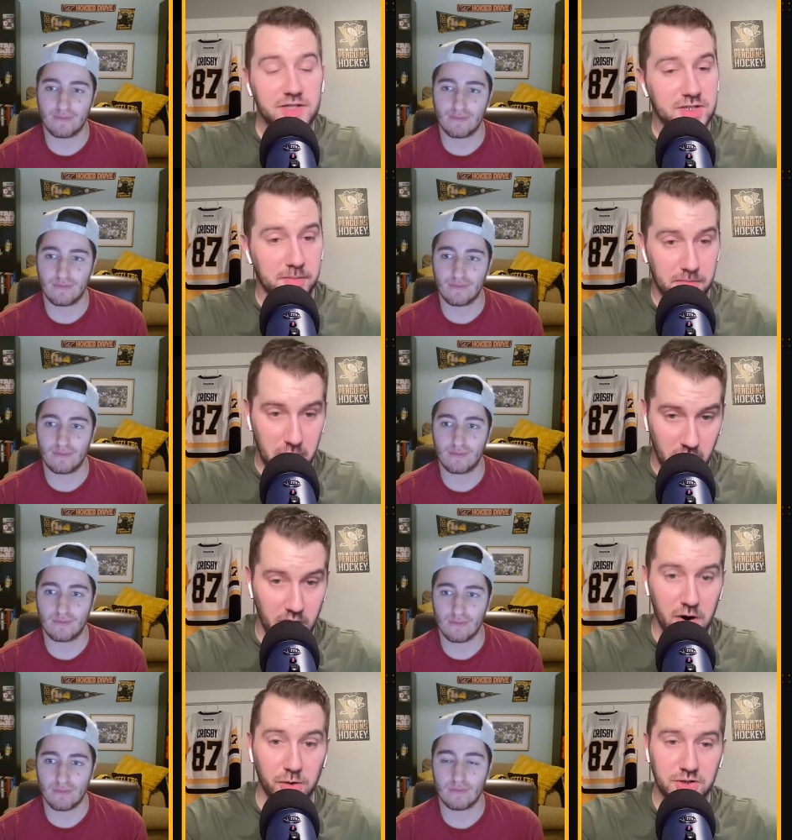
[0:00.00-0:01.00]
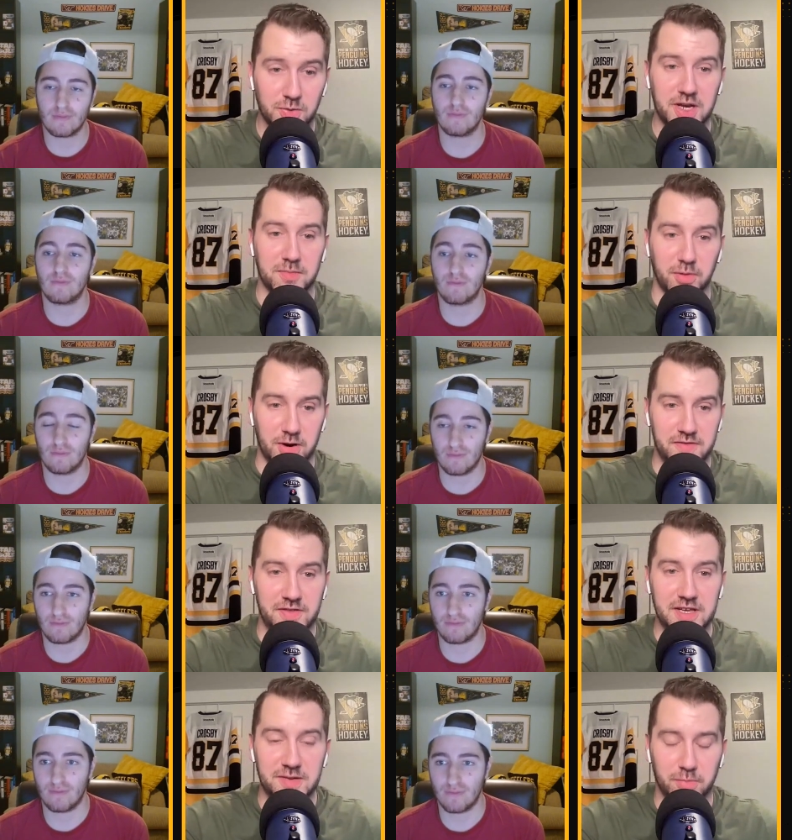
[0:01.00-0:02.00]
Speaker 1: tomorrow so we can preview
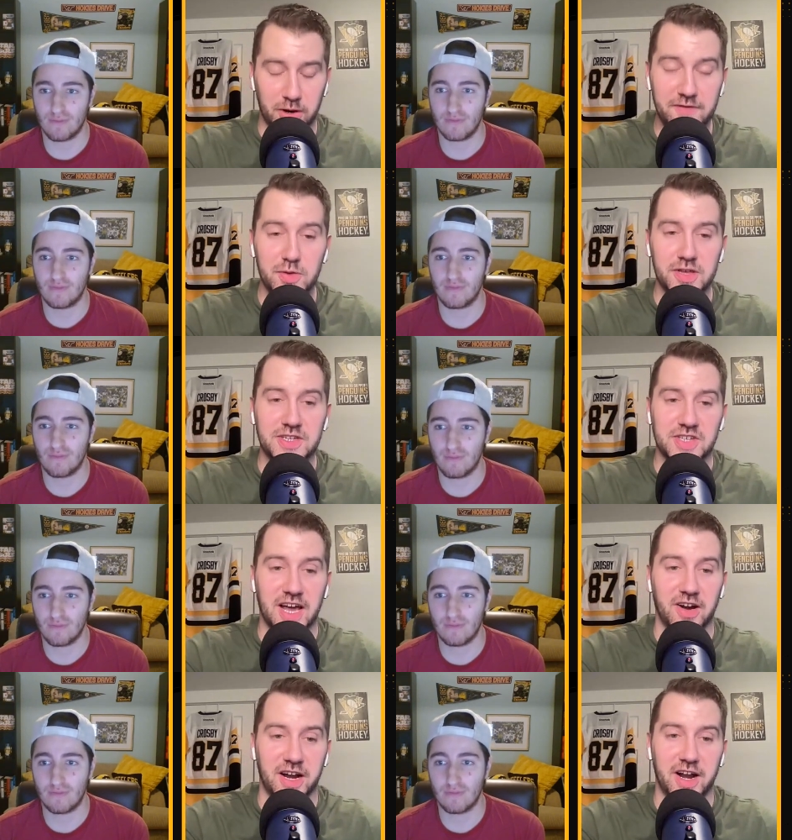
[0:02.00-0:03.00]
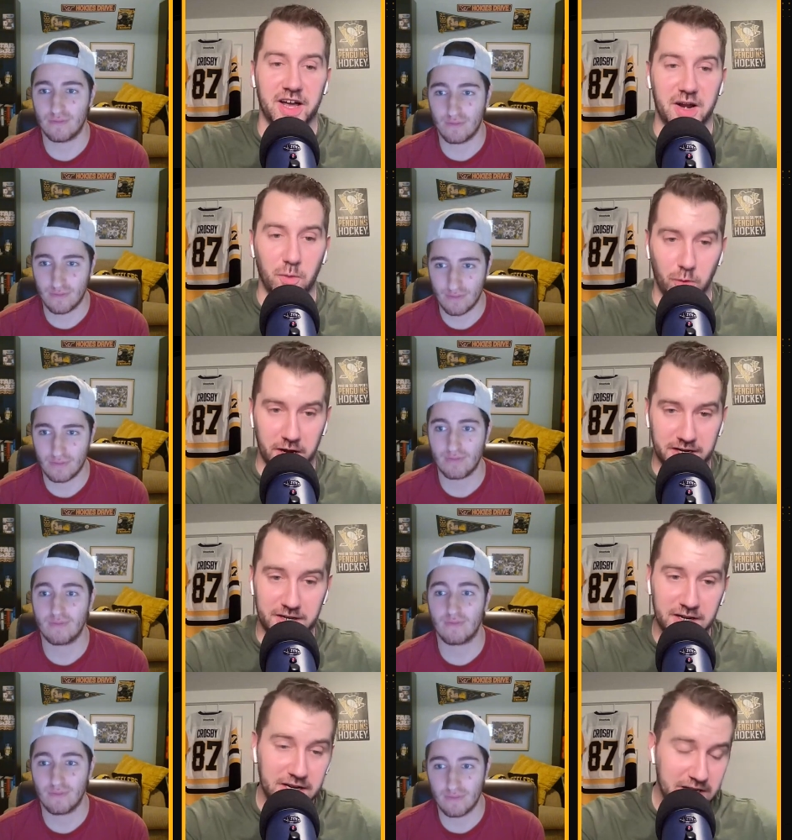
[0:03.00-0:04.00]
the, preview the Saturday night, what
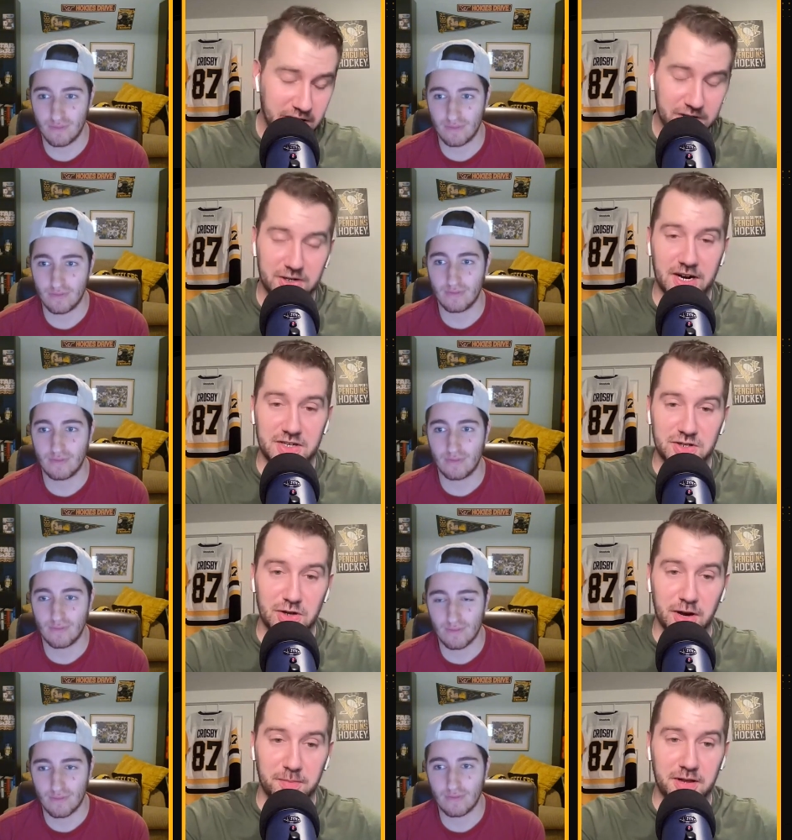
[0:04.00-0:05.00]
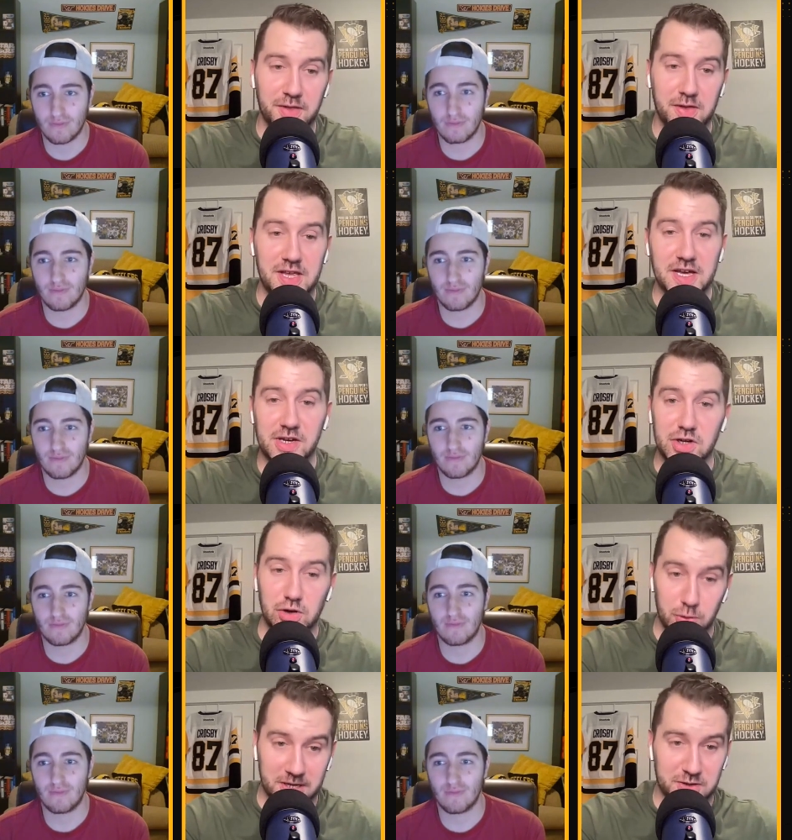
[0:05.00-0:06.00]
Hunter has dubbed the
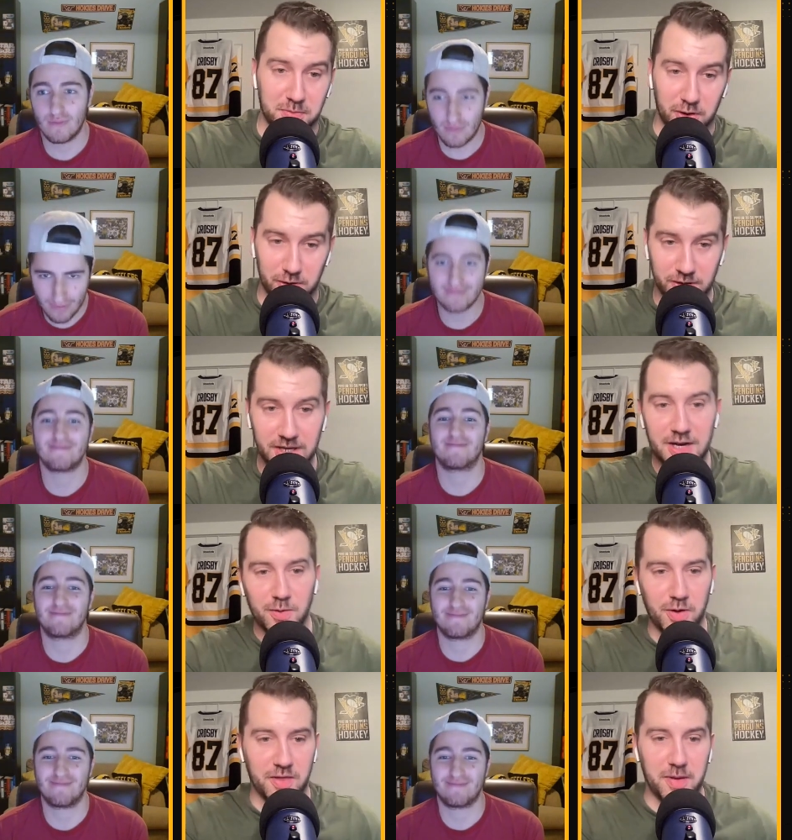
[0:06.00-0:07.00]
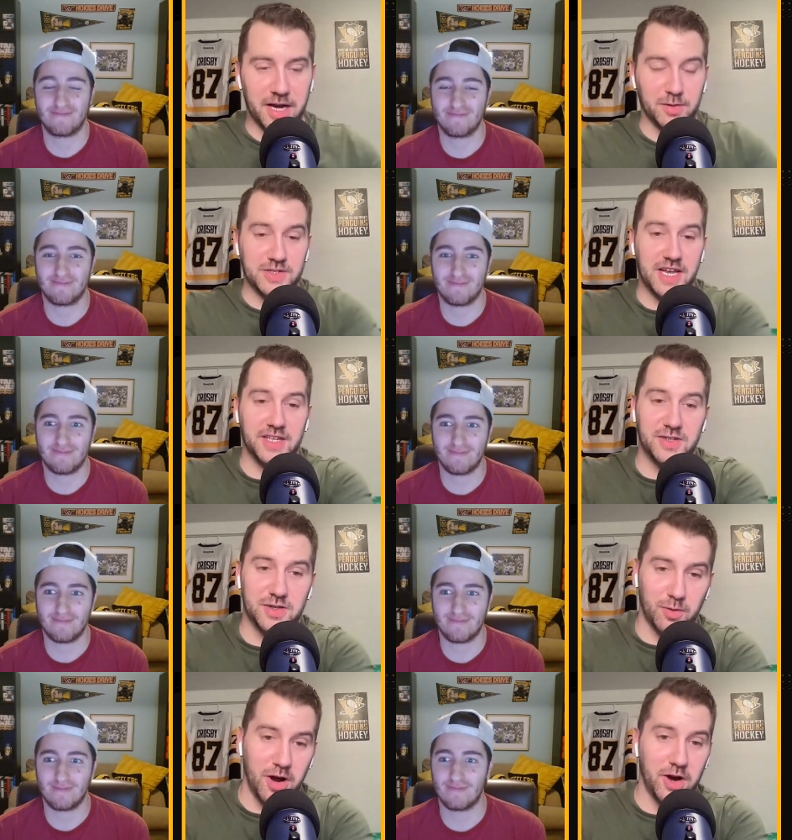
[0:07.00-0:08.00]
Dubas Bowl, when the Penguins head to
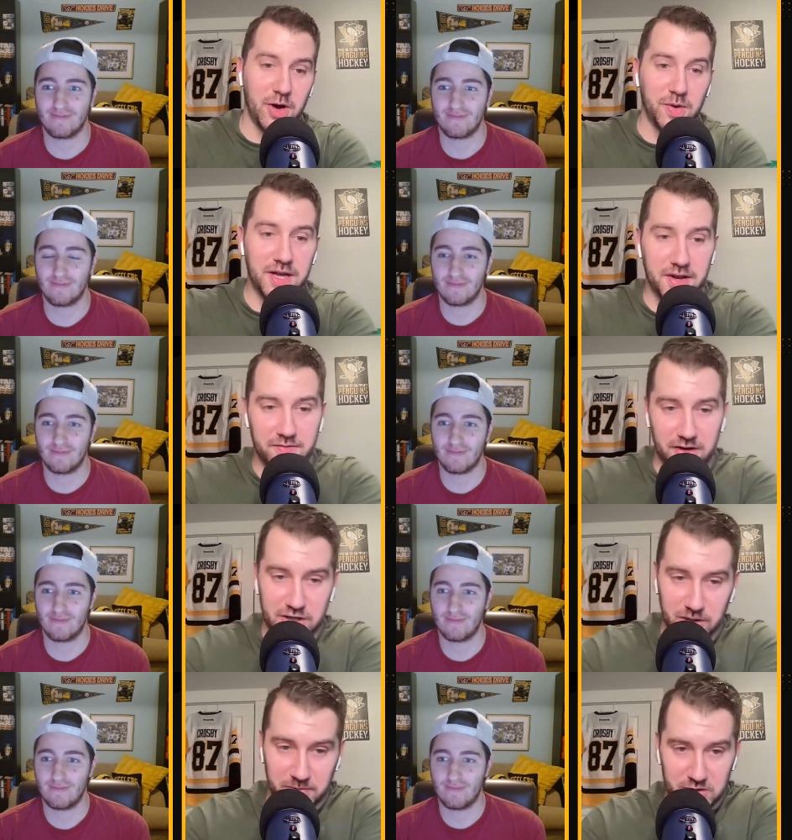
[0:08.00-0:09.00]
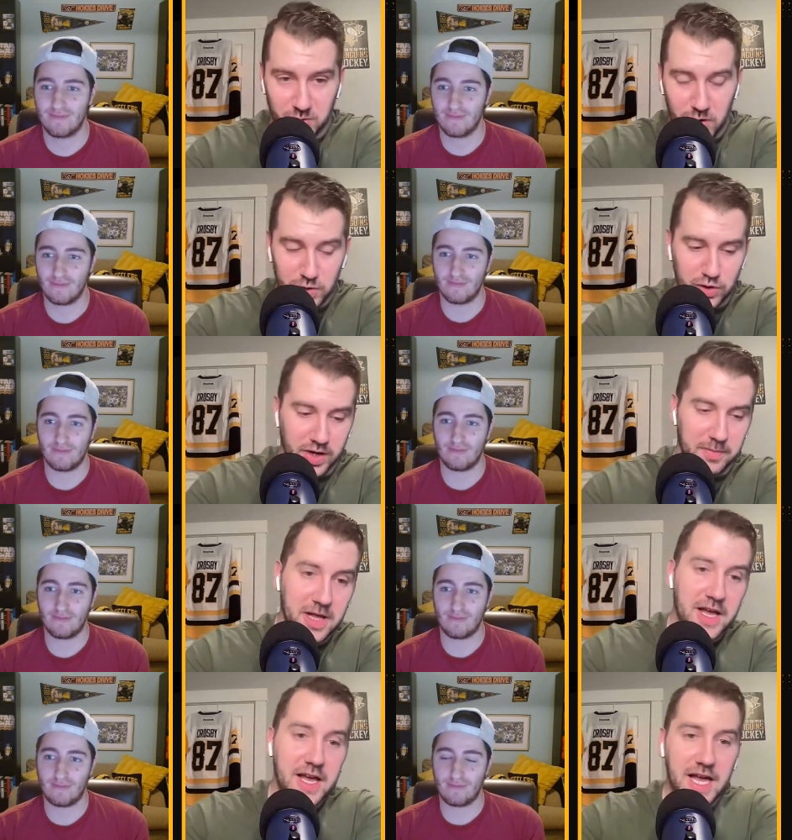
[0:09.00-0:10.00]
Toronto and finish up this road trip.
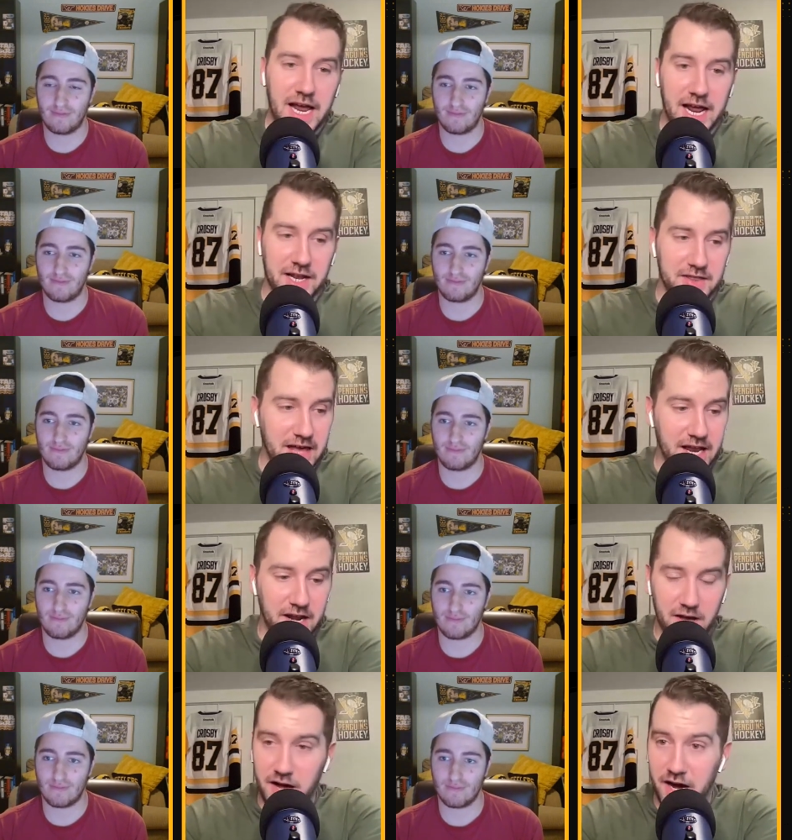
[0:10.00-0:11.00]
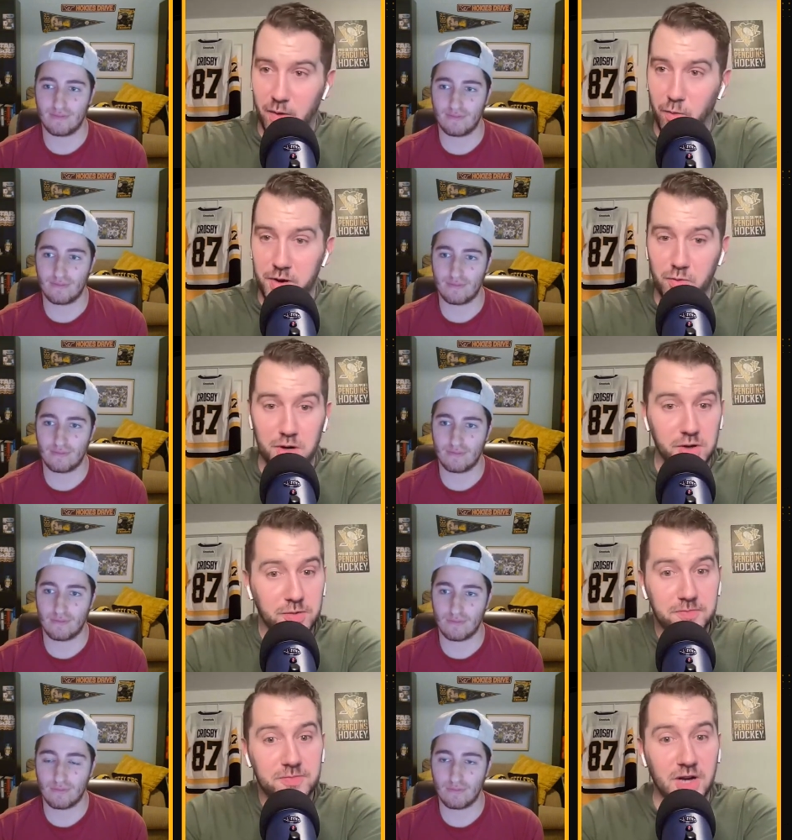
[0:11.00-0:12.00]
And then uh, we
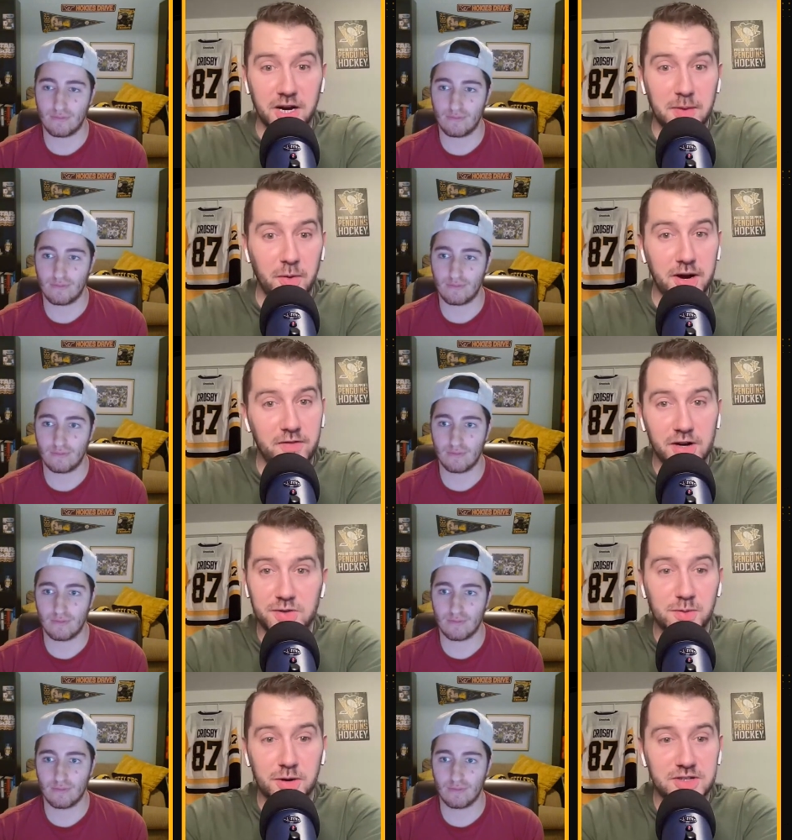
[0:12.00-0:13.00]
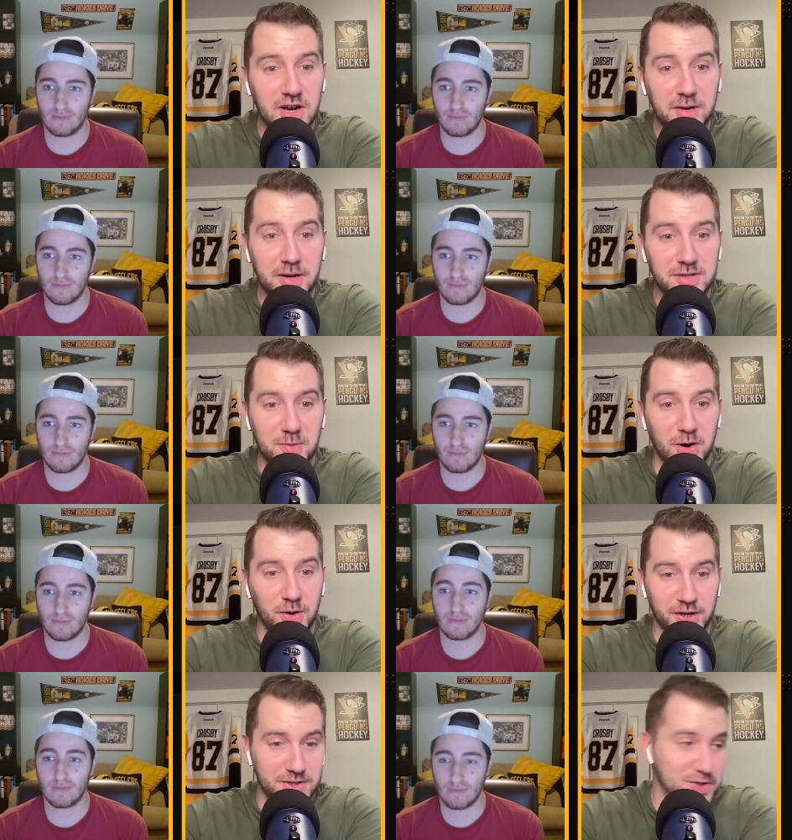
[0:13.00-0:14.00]
will talk about whatever else we want to talk about tomorrow,
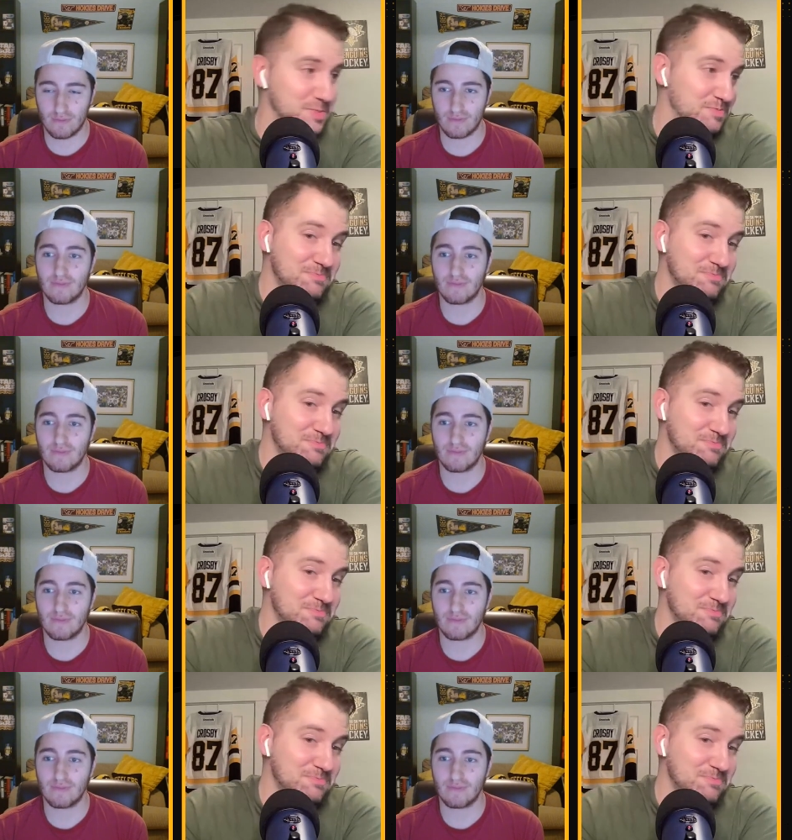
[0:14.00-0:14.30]
because